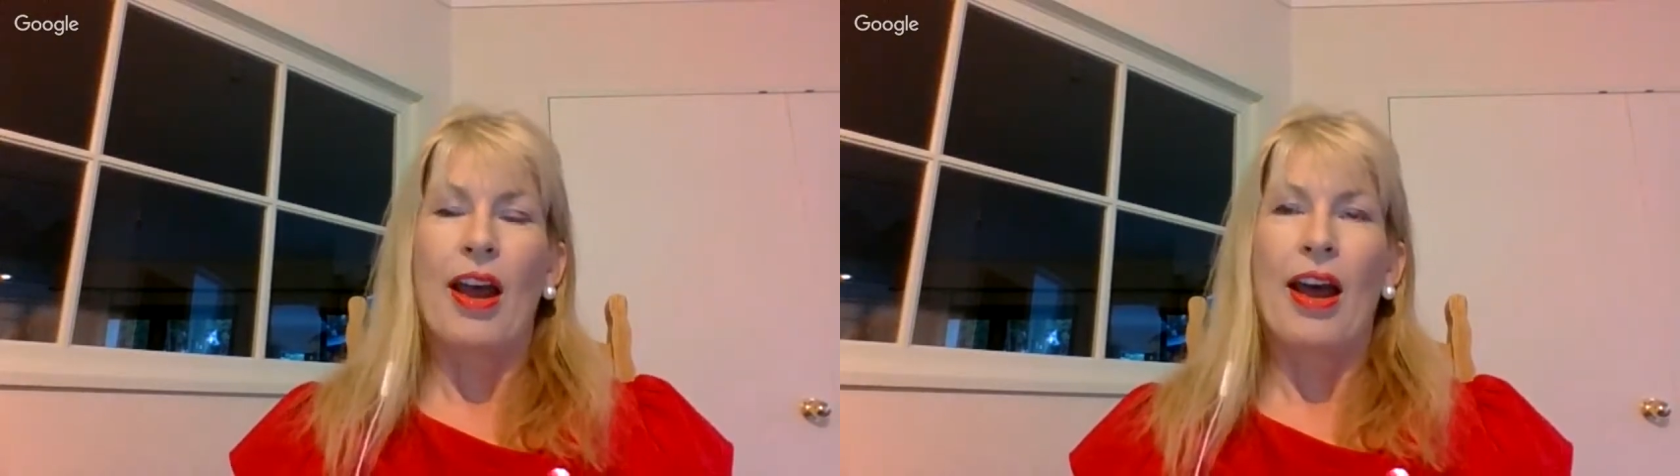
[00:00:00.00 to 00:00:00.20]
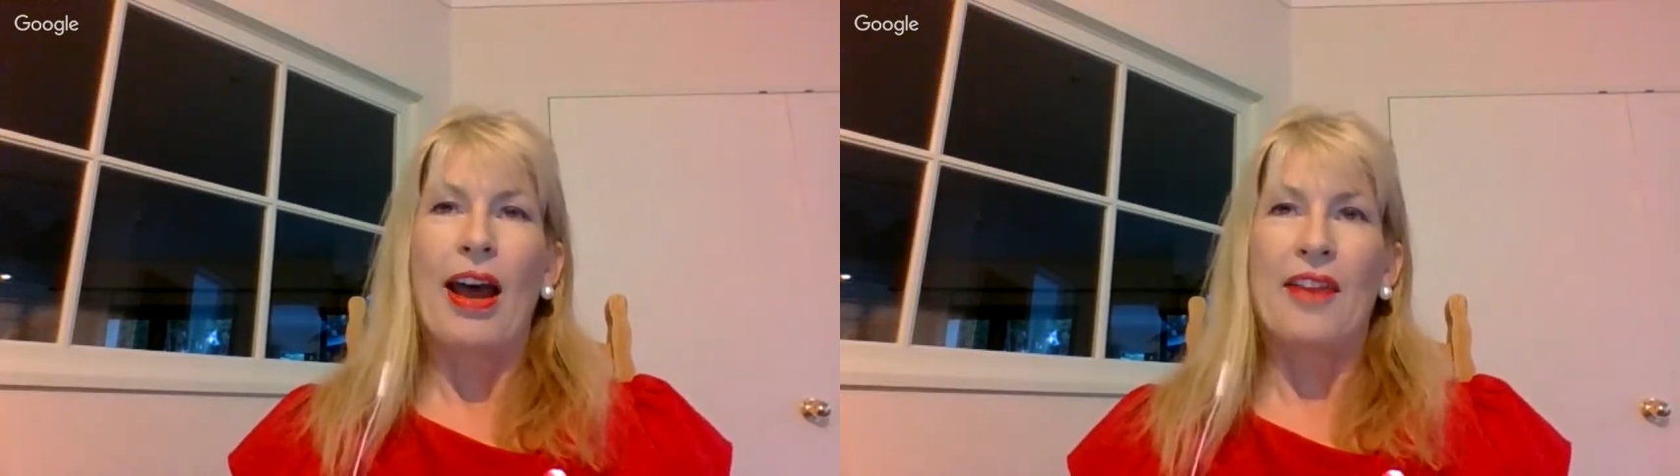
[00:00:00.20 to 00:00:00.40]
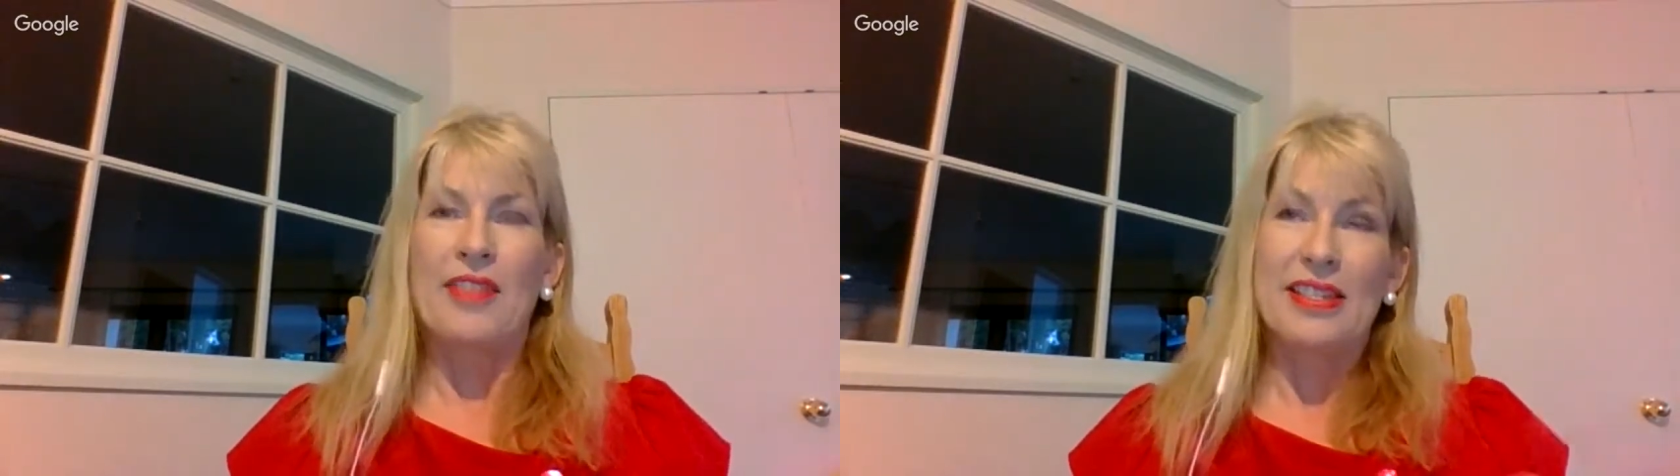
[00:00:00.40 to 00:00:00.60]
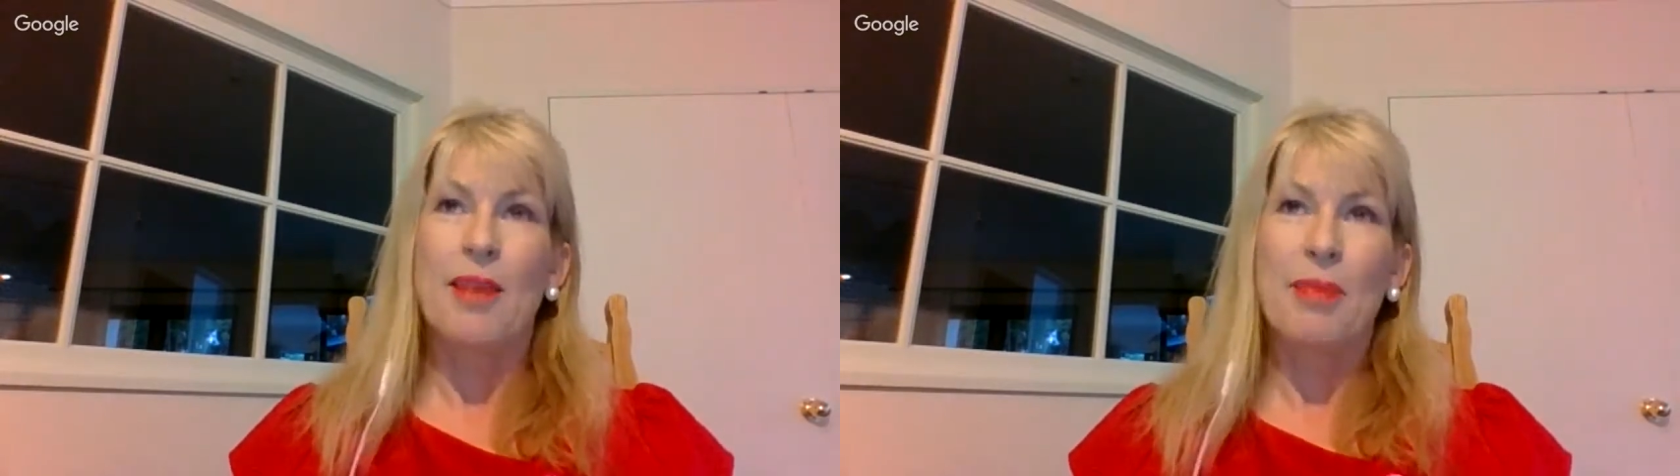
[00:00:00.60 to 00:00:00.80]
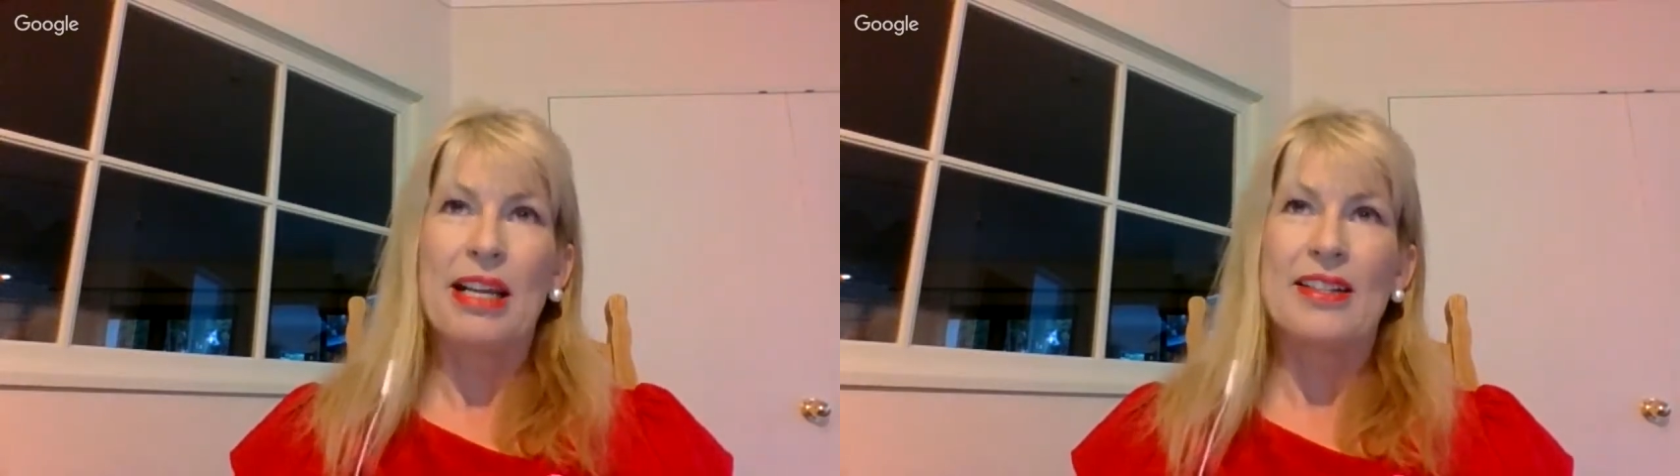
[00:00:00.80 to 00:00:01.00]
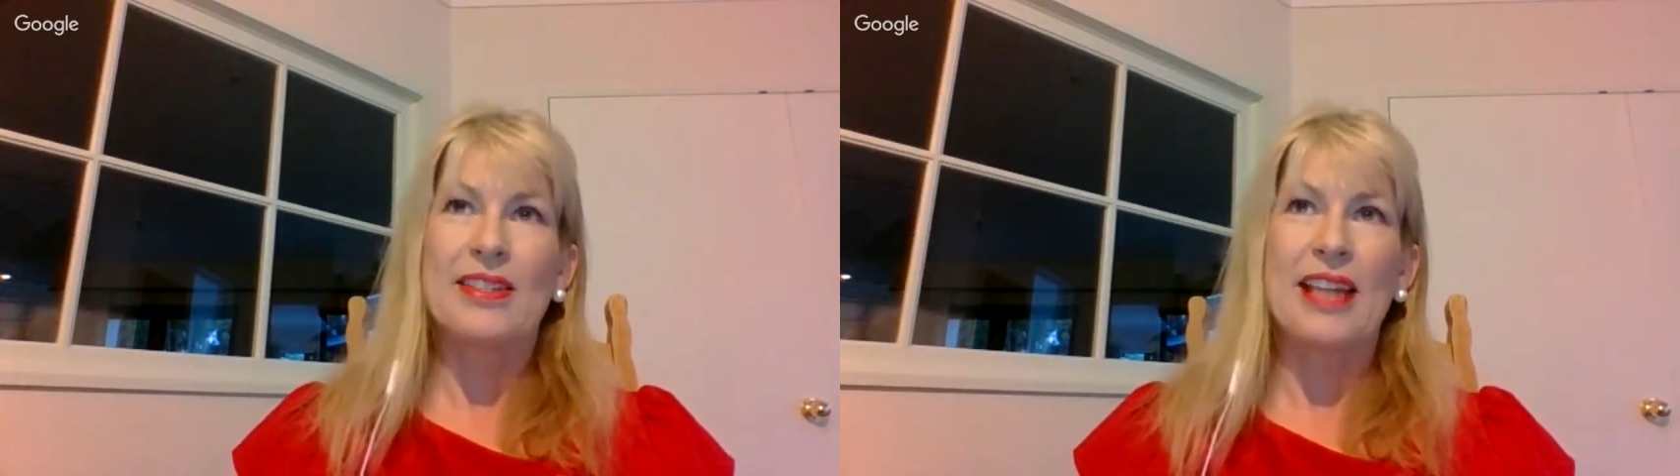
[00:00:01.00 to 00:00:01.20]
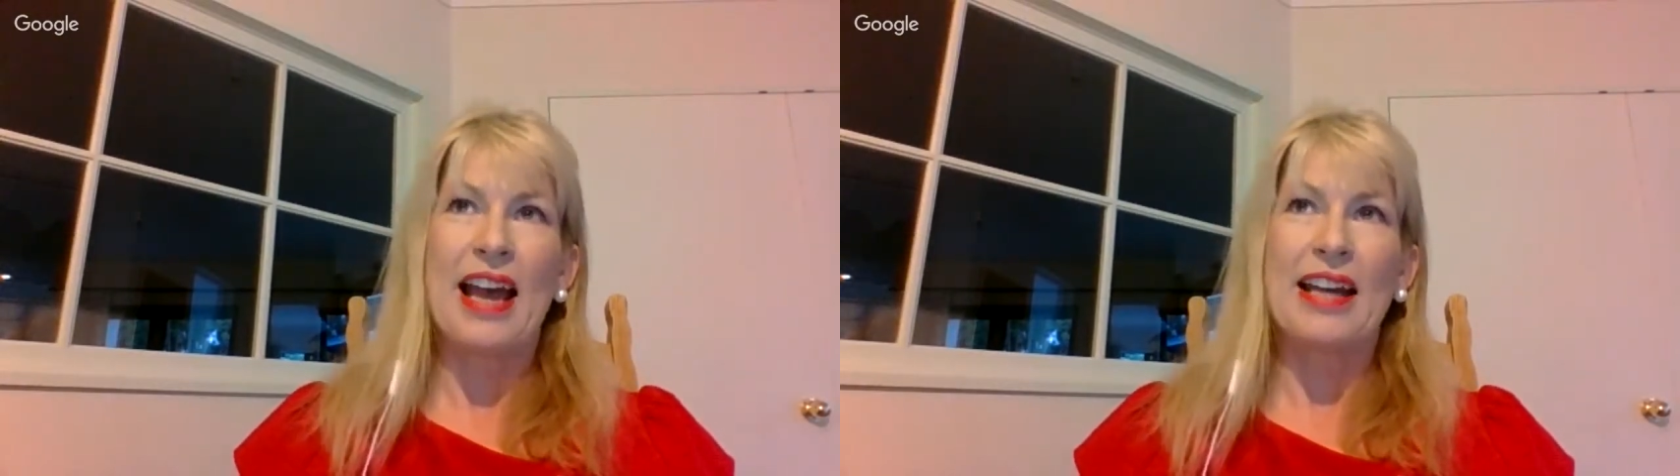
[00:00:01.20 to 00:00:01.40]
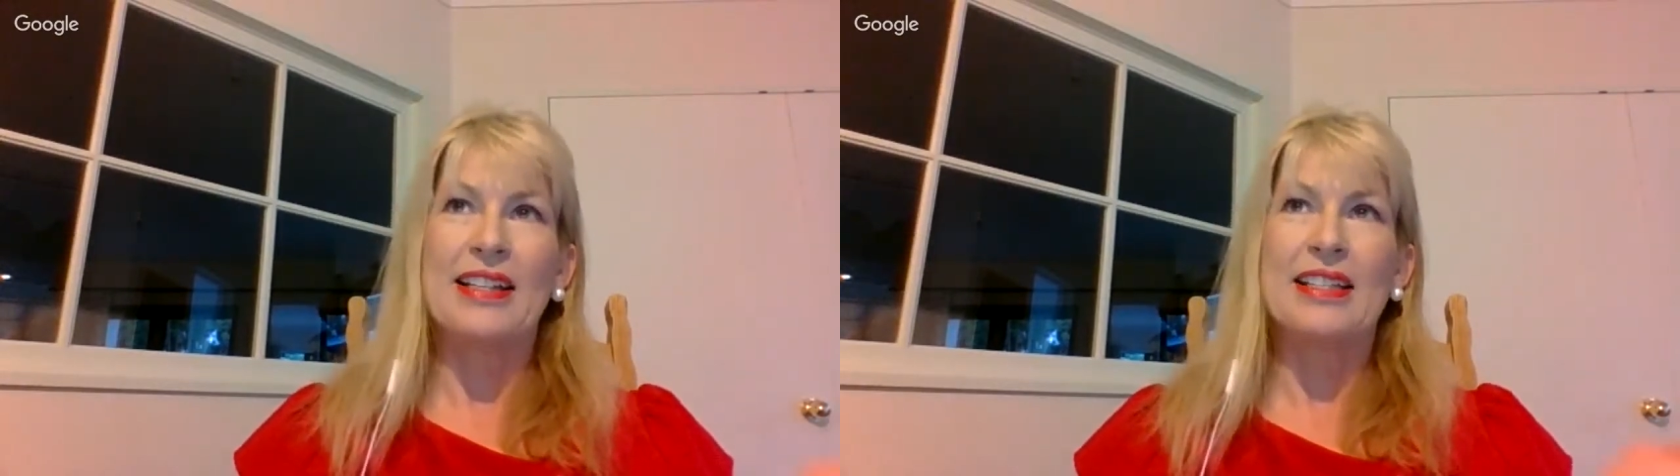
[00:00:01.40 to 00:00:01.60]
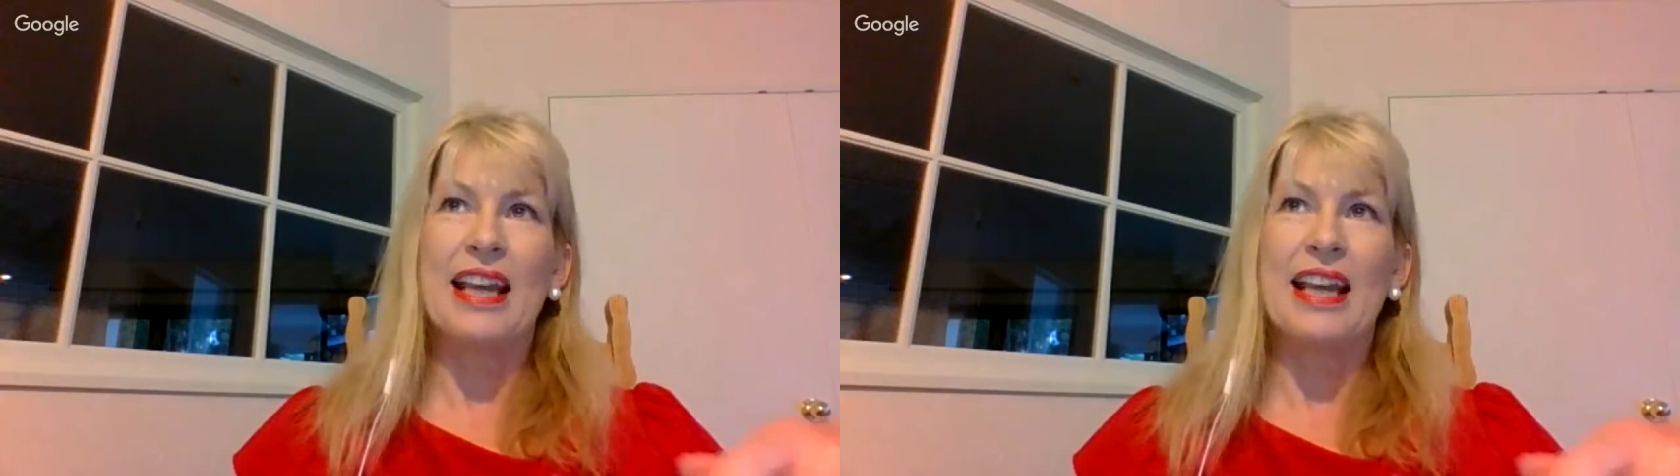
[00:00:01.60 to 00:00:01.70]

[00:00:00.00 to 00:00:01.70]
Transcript: there's somebody inside it,